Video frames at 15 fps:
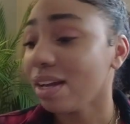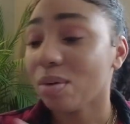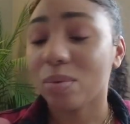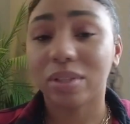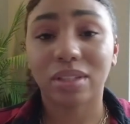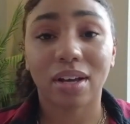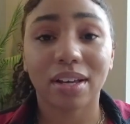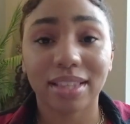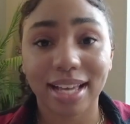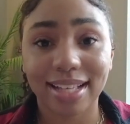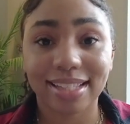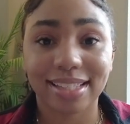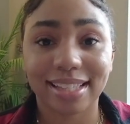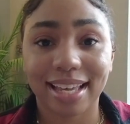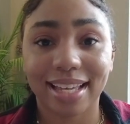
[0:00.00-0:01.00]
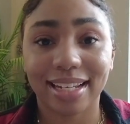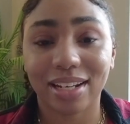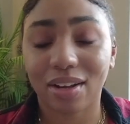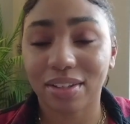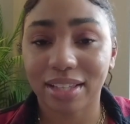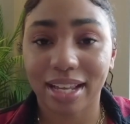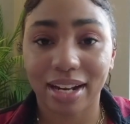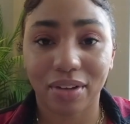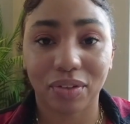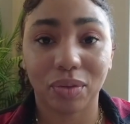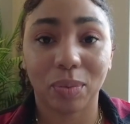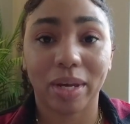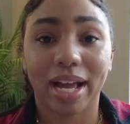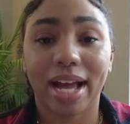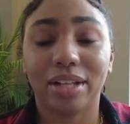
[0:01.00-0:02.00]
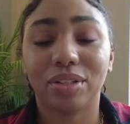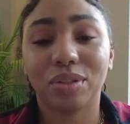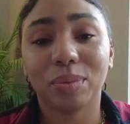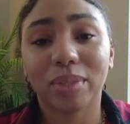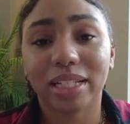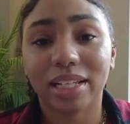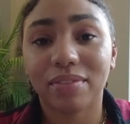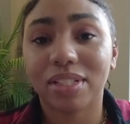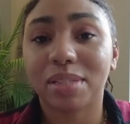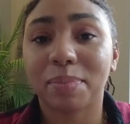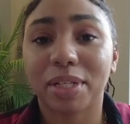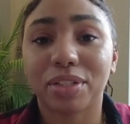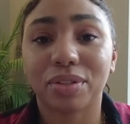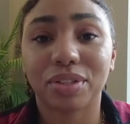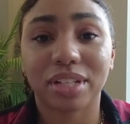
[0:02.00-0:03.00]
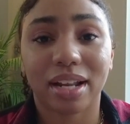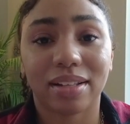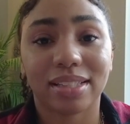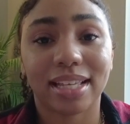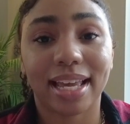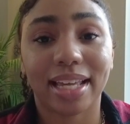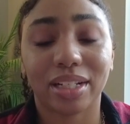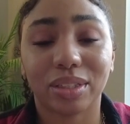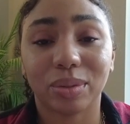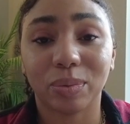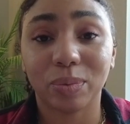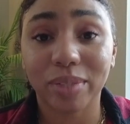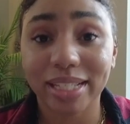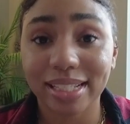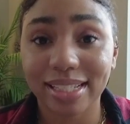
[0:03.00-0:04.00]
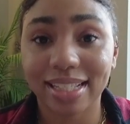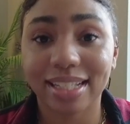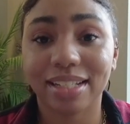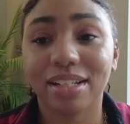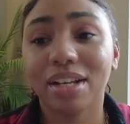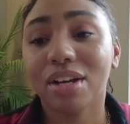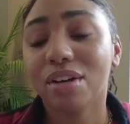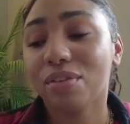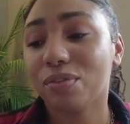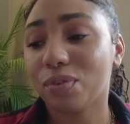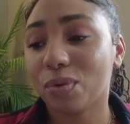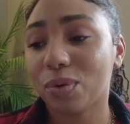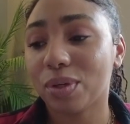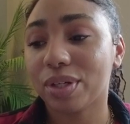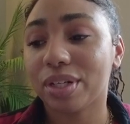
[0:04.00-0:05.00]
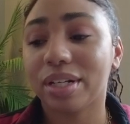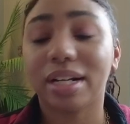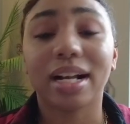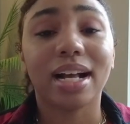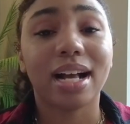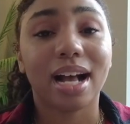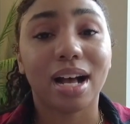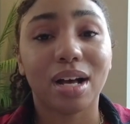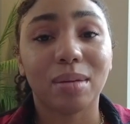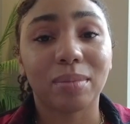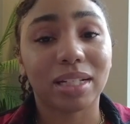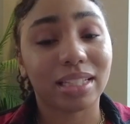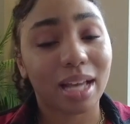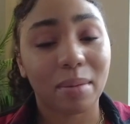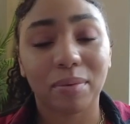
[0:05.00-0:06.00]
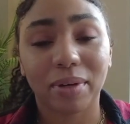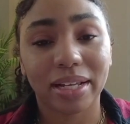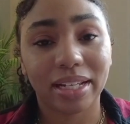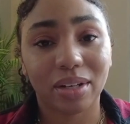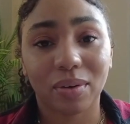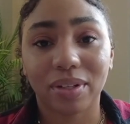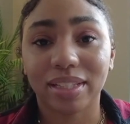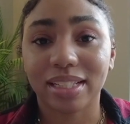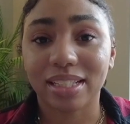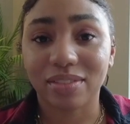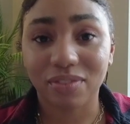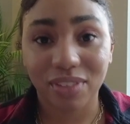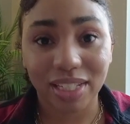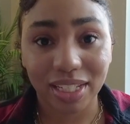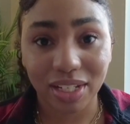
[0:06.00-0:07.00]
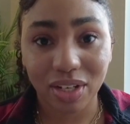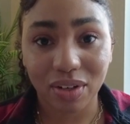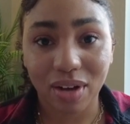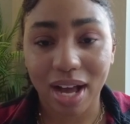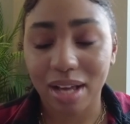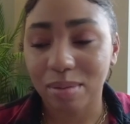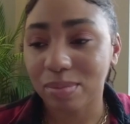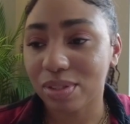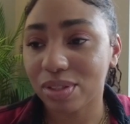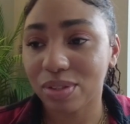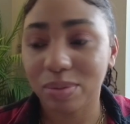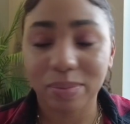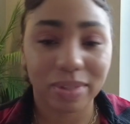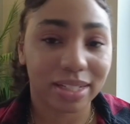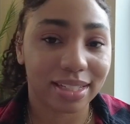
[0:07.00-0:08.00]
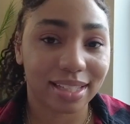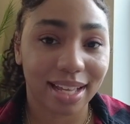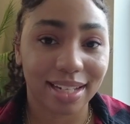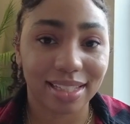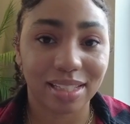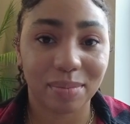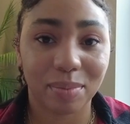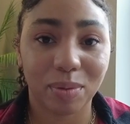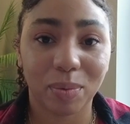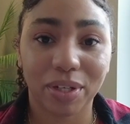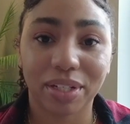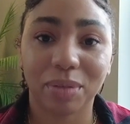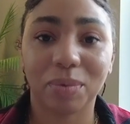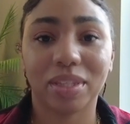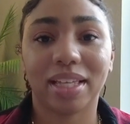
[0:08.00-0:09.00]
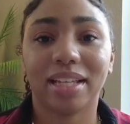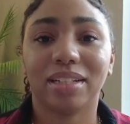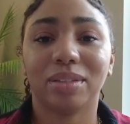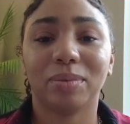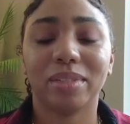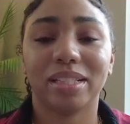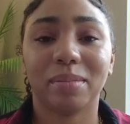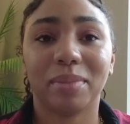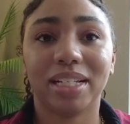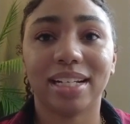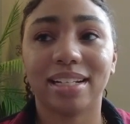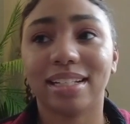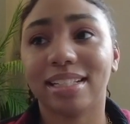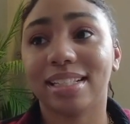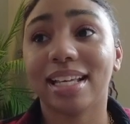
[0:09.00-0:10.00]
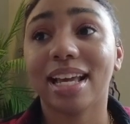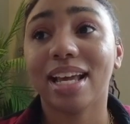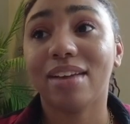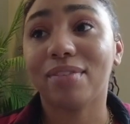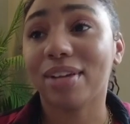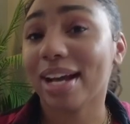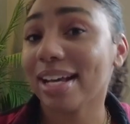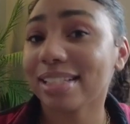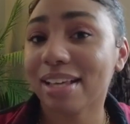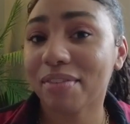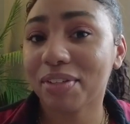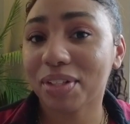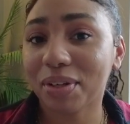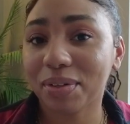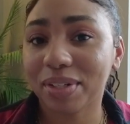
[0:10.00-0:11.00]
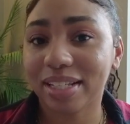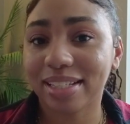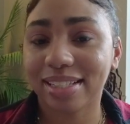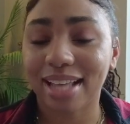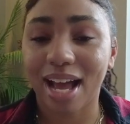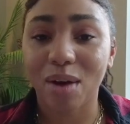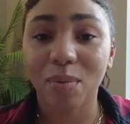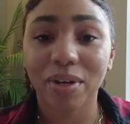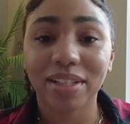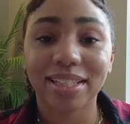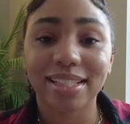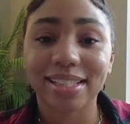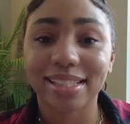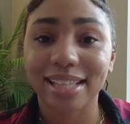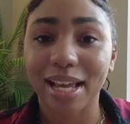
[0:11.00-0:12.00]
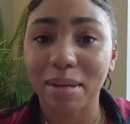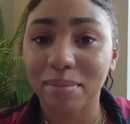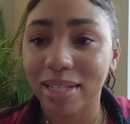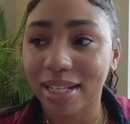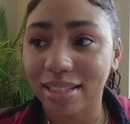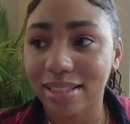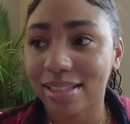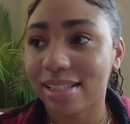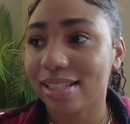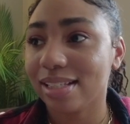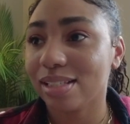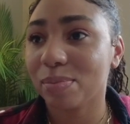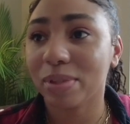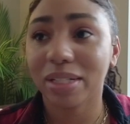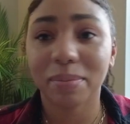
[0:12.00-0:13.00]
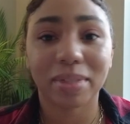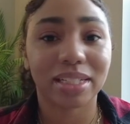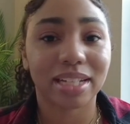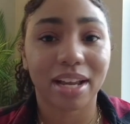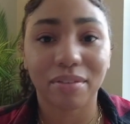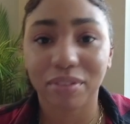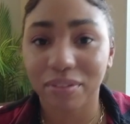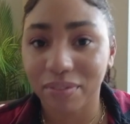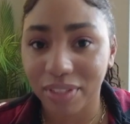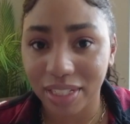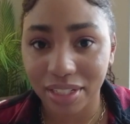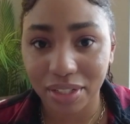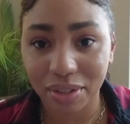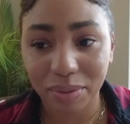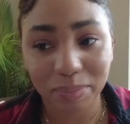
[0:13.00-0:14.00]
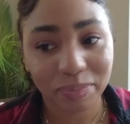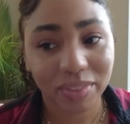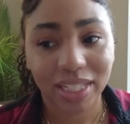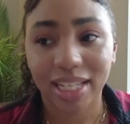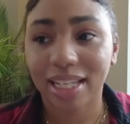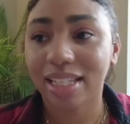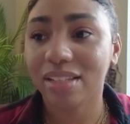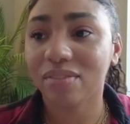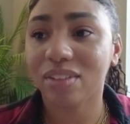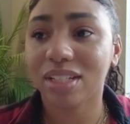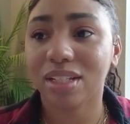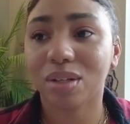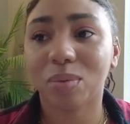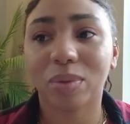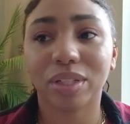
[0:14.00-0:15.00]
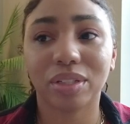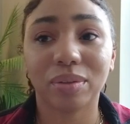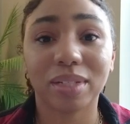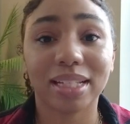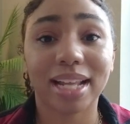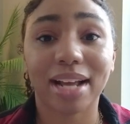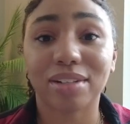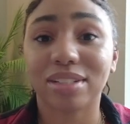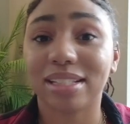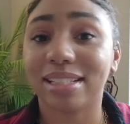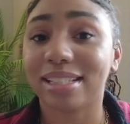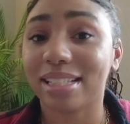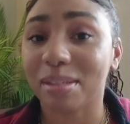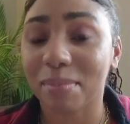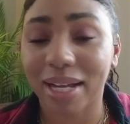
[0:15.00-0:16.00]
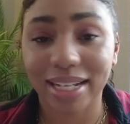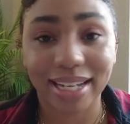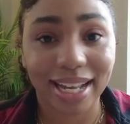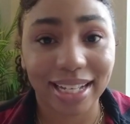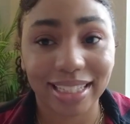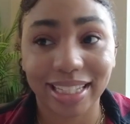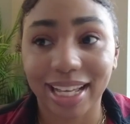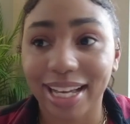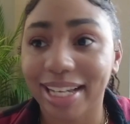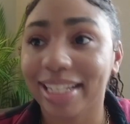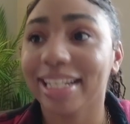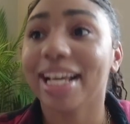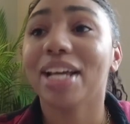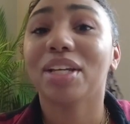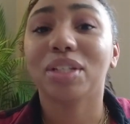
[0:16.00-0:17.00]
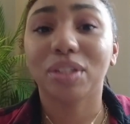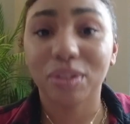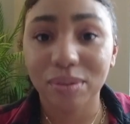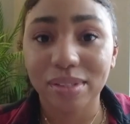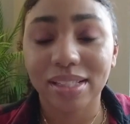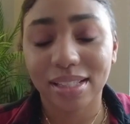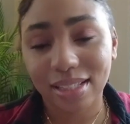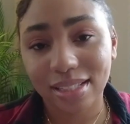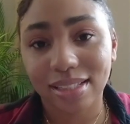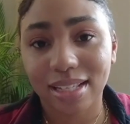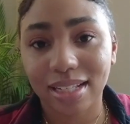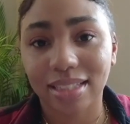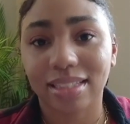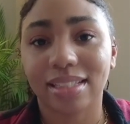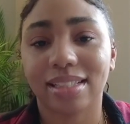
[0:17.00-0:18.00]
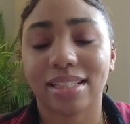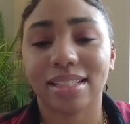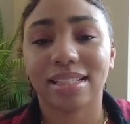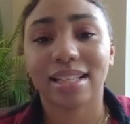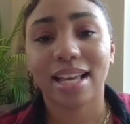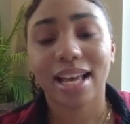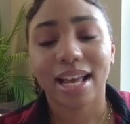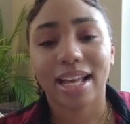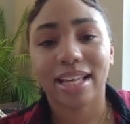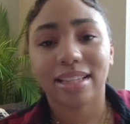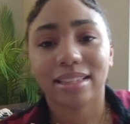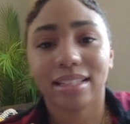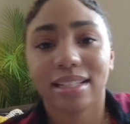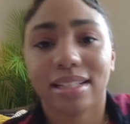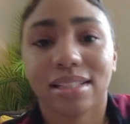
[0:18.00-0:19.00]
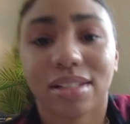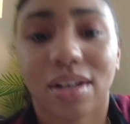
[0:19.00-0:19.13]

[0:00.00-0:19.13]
with all that said and all that out of the way, I do want to give a special shout out to Ana Luisa for um, collaborating on this video. I am super excited to be working with Ana Luisa because if you guys haven't noticed, I wear these same necklaces pretty much every video. Any video where you can actually see my neckline, you see these necklaces. And these